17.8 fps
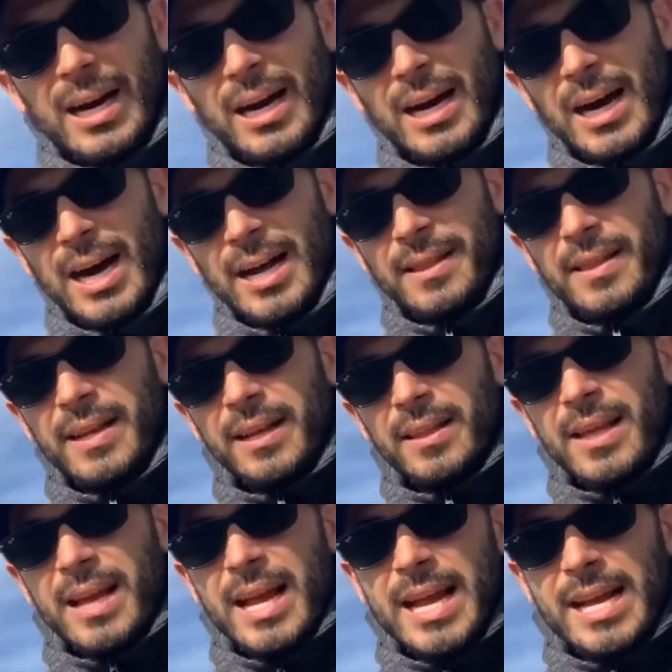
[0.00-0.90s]
I think
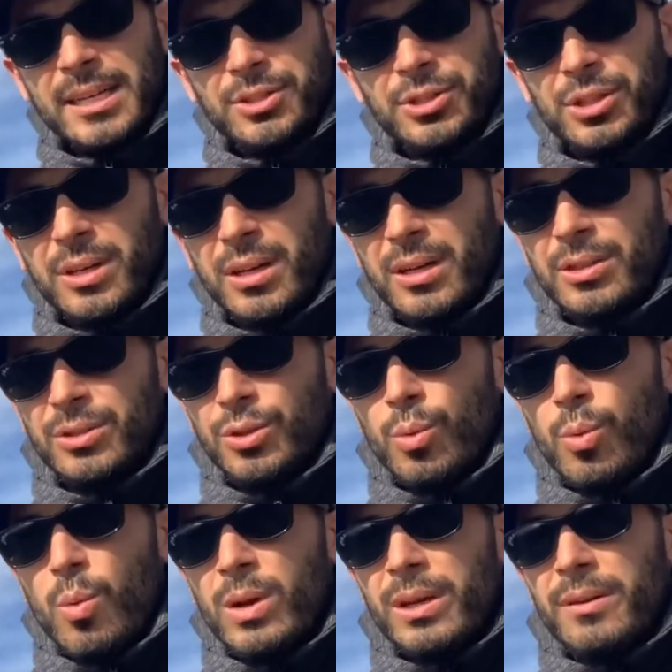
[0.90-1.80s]
the H&R
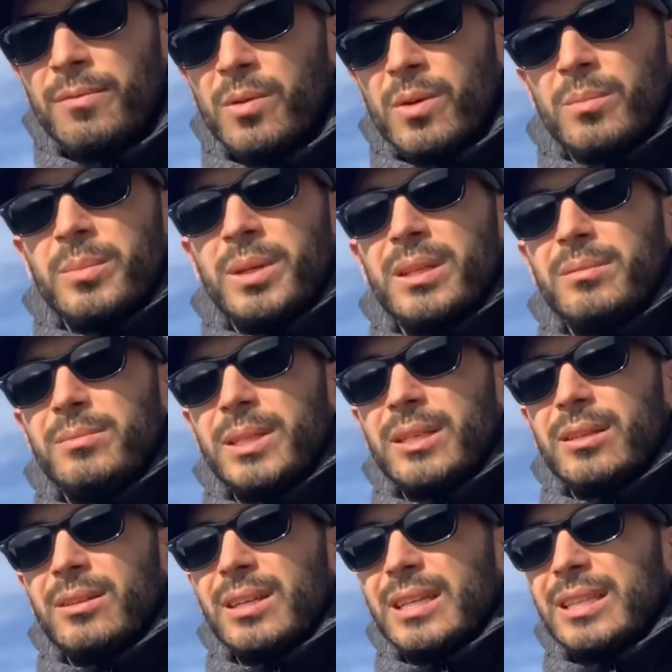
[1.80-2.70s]
24
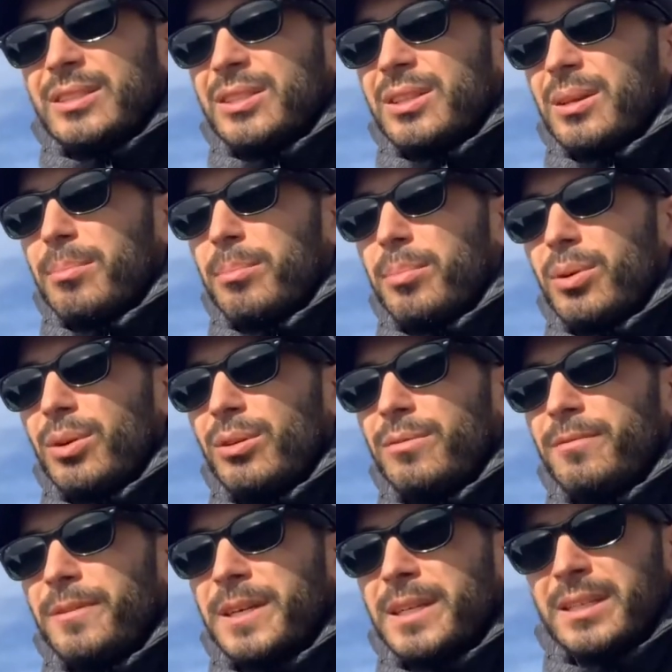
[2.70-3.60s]
millimeter is the
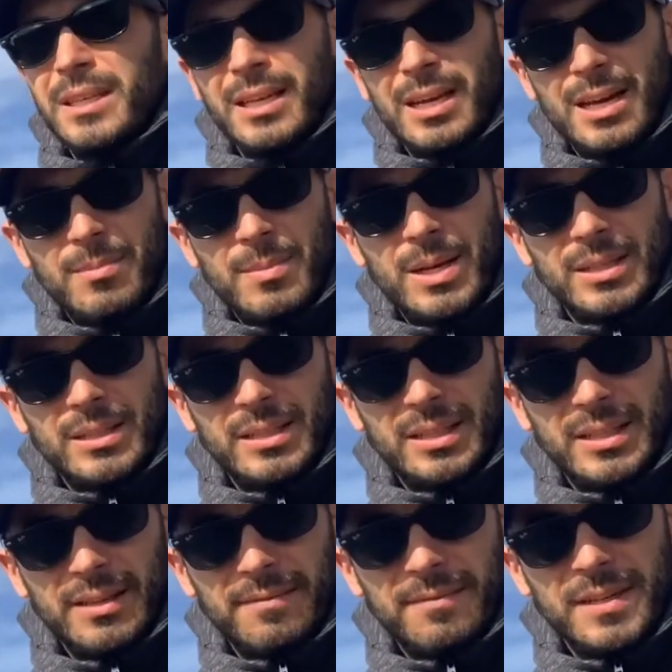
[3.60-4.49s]
perfect amount of
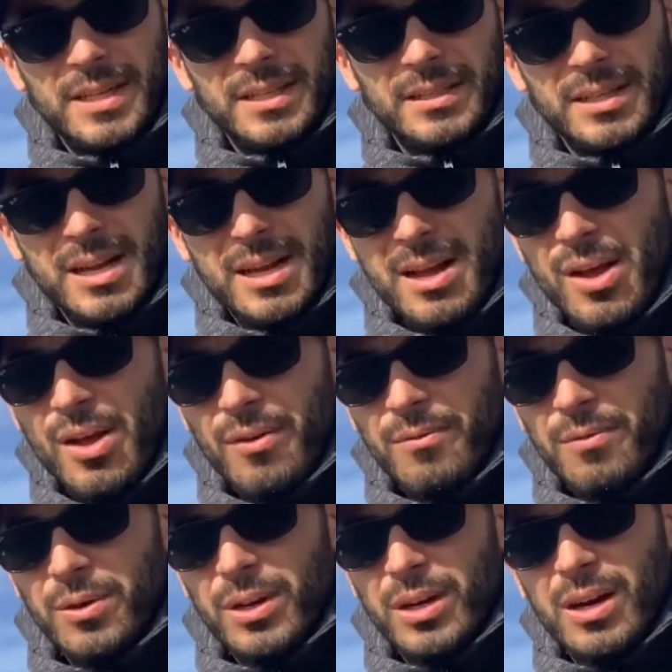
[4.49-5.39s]
stiffness
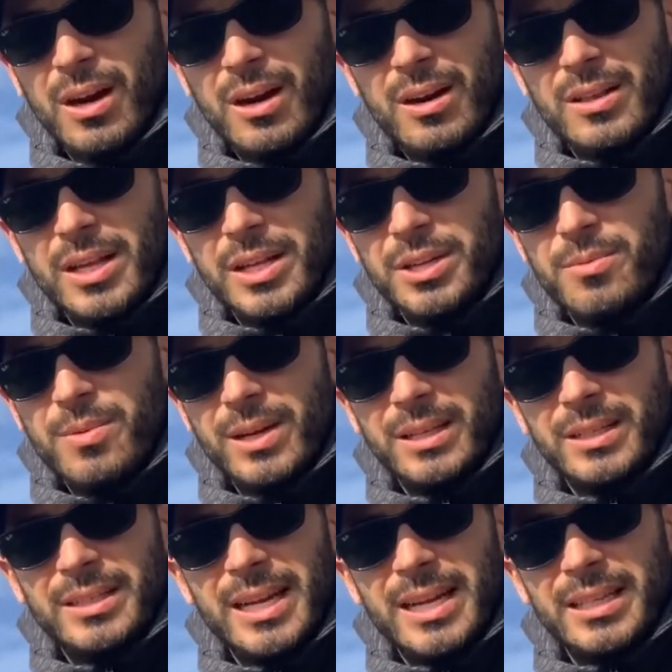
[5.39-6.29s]
for a car that you want
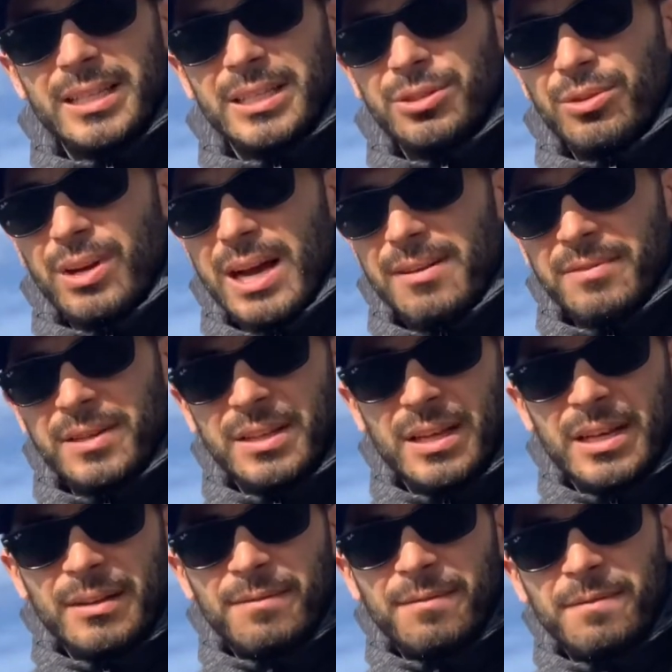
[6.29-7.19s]
to daily drive.
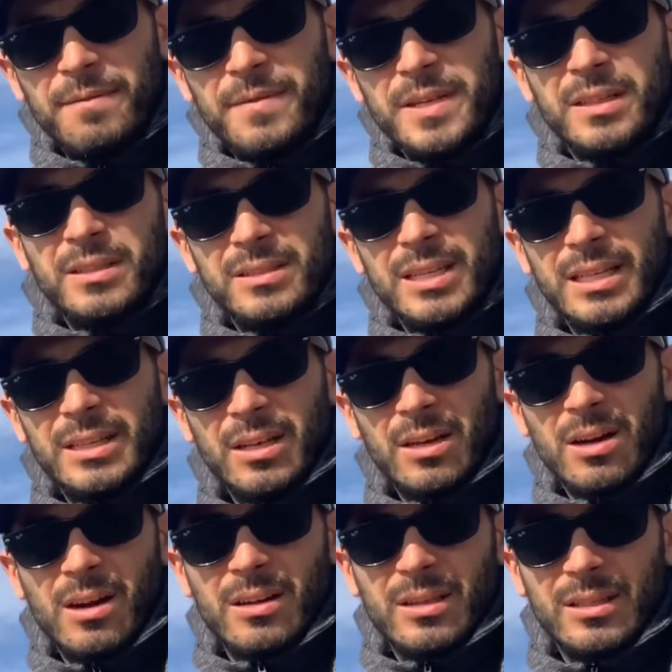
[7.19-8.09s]
It feels like the
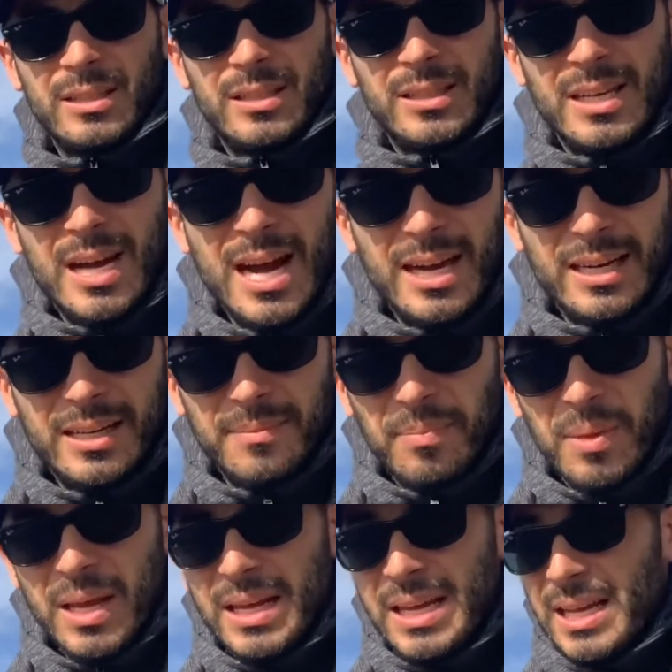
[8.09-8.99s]
car is stock.
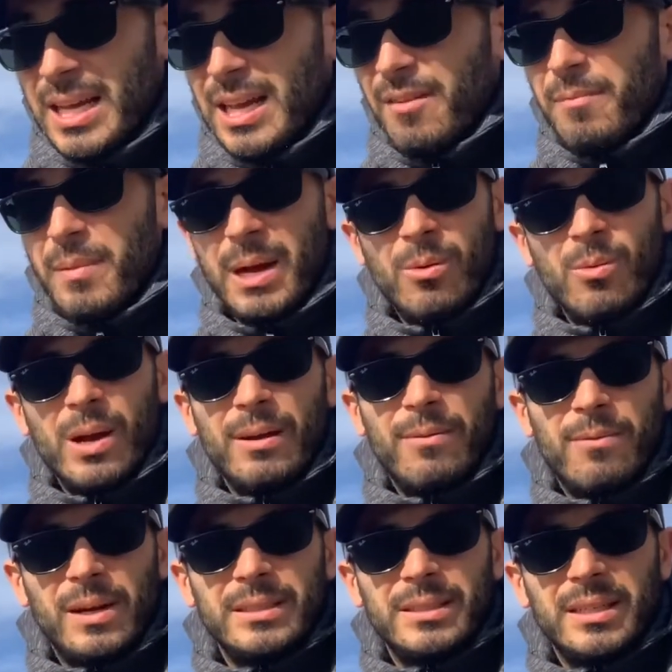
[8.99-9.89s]
If my
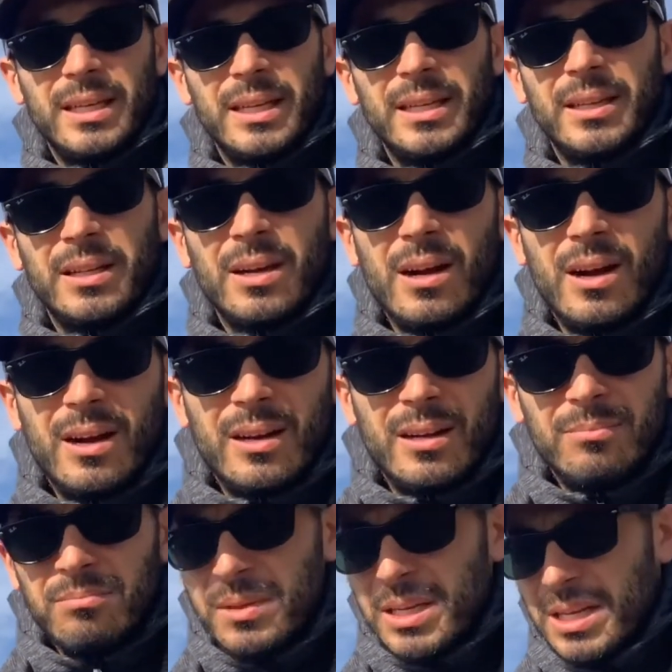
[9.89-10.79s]
wife wants to get in the
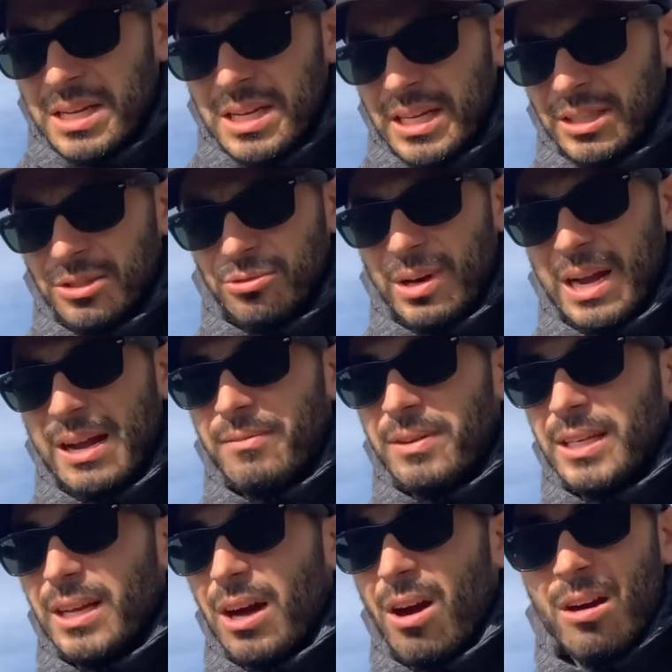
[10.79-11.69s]
car and drive
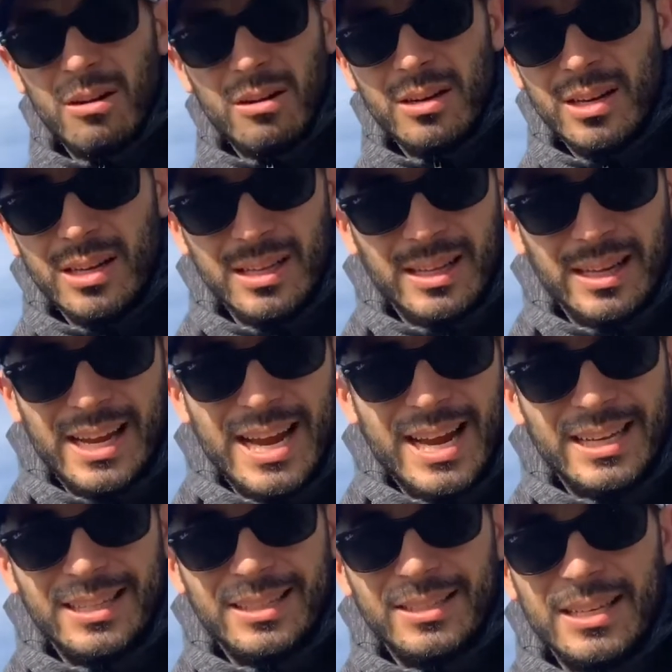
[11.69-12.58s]
it hard in the
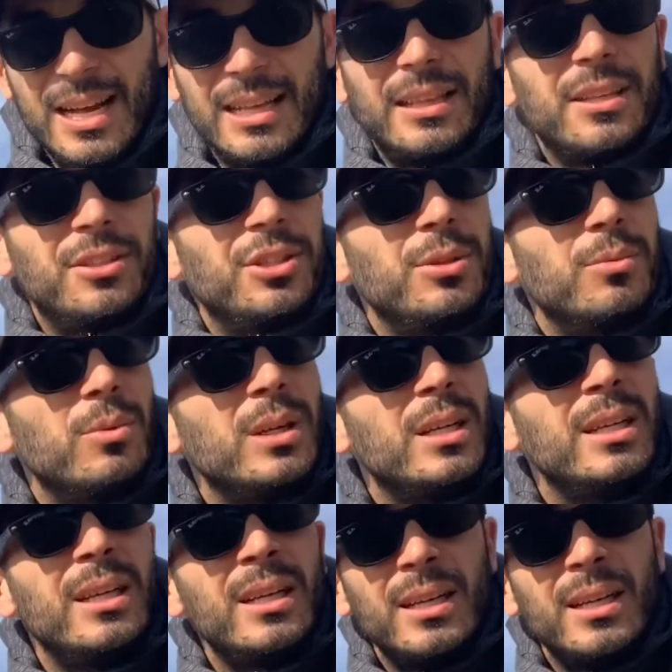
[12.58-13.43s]
canyons, not that she would,